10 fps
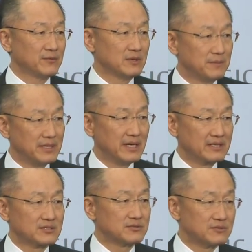will be
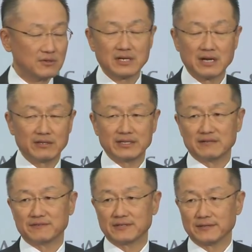extraordinarily
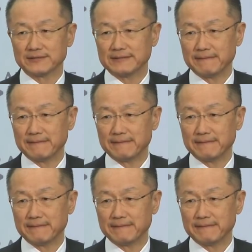difficult.